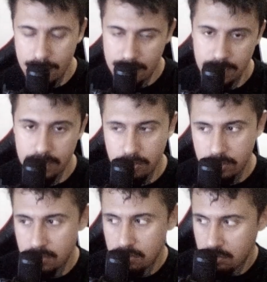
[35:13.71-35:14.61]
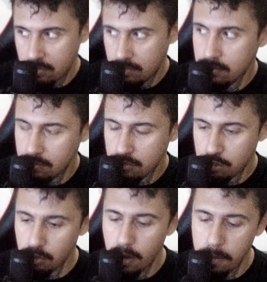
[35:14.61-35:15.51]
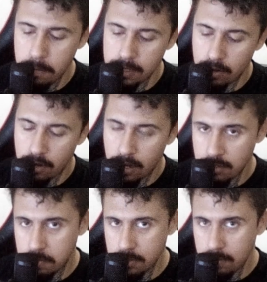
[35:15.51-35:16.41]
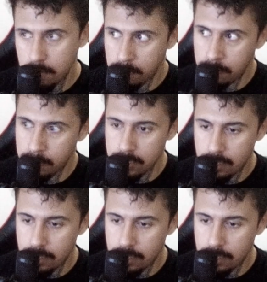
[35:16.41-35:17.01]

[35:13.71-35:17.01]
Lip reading: They are going to show up in our output, but